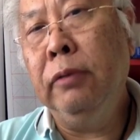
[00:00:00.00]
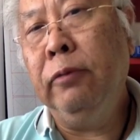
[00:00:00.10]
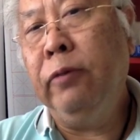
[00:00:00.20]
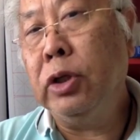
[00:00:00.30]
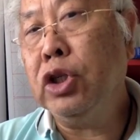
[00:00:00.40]

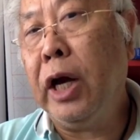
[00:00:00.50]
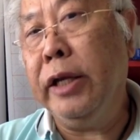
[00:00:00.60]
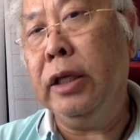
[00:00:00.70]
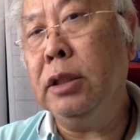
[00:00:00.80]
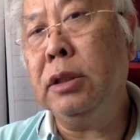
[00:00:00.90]
For
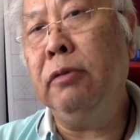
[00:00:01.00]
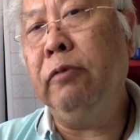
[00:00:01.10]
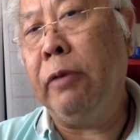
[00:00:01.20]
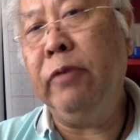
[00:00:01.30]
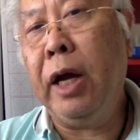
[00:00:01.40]
Chinese,
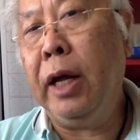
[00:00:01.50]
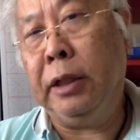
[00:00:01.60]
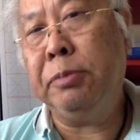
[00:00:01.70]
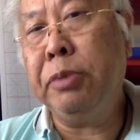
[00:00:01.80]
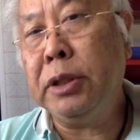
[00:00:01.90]
when we are
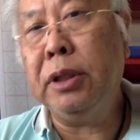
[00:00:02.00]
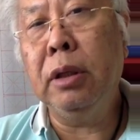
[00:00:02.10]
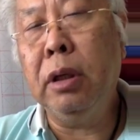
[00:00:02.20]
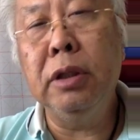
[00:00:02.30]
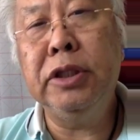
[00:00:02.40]
expressing
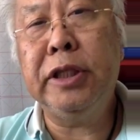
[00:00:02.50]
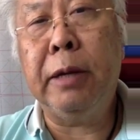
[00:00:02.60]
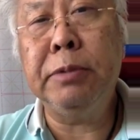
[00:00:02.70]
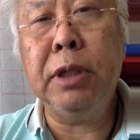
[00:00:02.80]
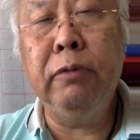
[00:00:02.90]

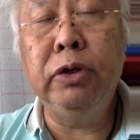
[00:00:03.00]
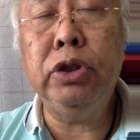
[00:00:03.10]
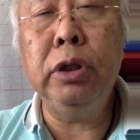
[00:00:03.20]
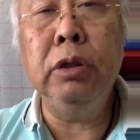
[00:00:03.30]
concepts which